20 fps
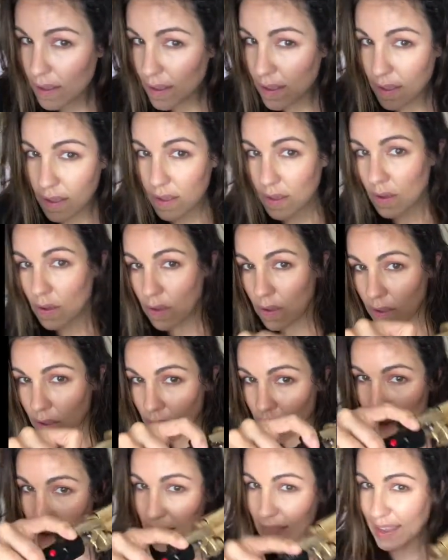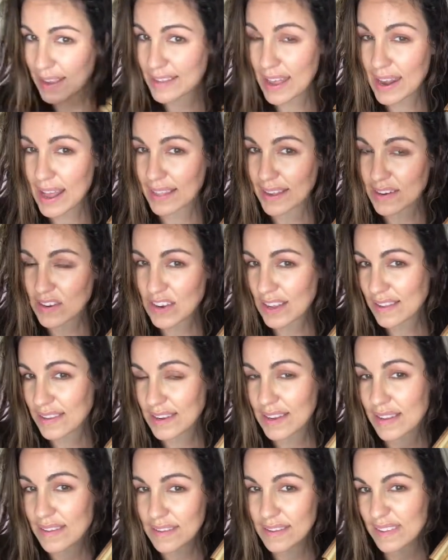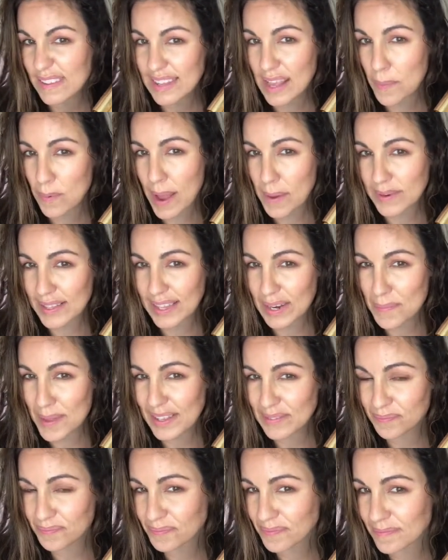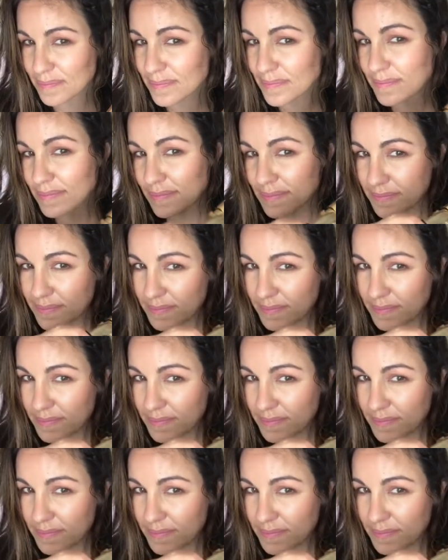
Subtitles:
start shining as your bones illuminate.